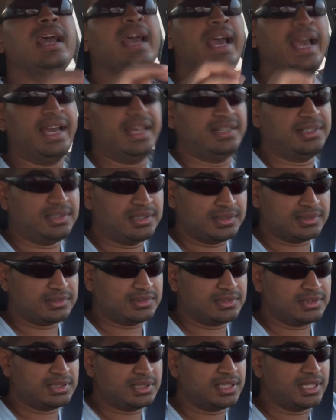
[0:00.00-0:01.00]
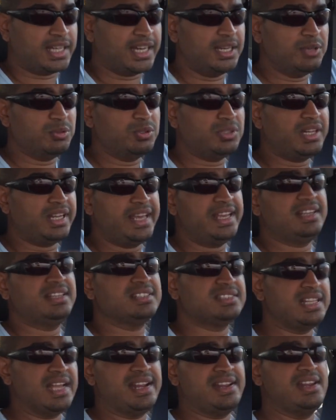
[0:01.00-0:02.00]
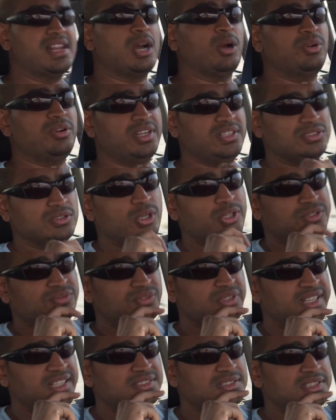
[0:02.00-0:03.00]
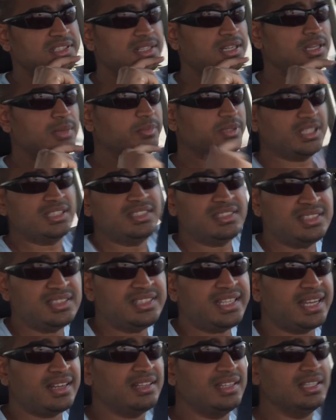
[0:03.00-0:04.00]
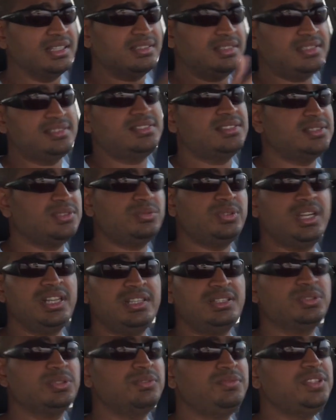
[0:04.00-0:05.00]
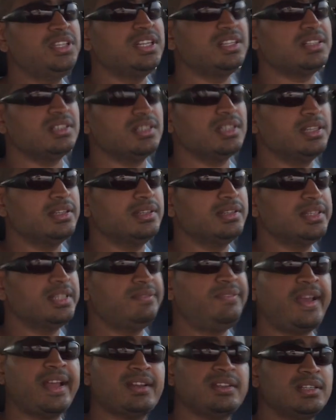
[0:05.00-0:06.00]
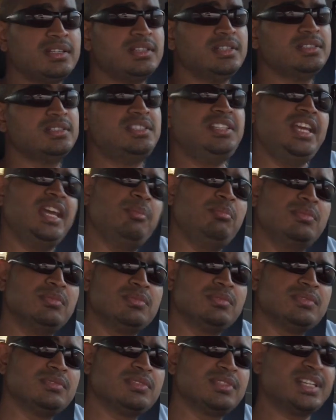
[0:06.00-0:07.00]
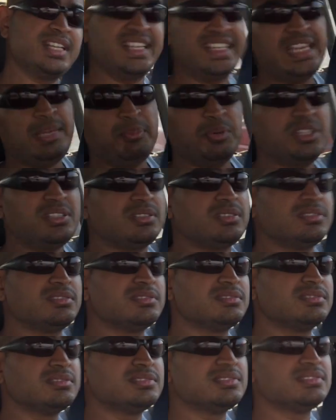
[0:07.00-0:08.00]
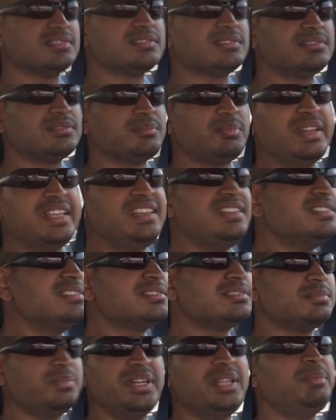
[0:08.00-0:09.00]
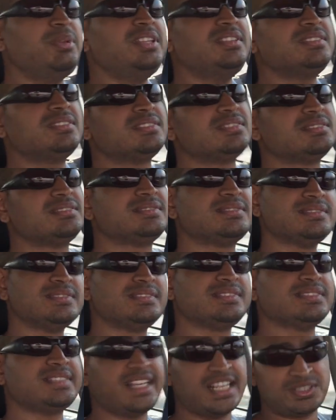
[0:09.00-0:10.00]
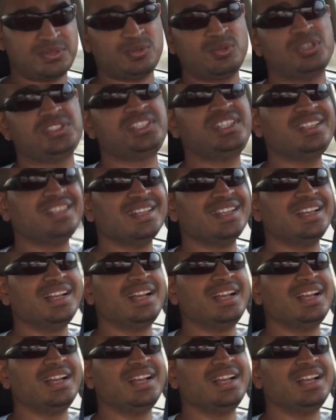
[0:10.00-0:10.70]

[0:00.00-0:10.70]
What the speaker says: And I would like a slightly louder exhaust for next year. But other than that, this is a really good vehicle. In fact, GM, can I keep it? Please, pretty please. Thanks for watching.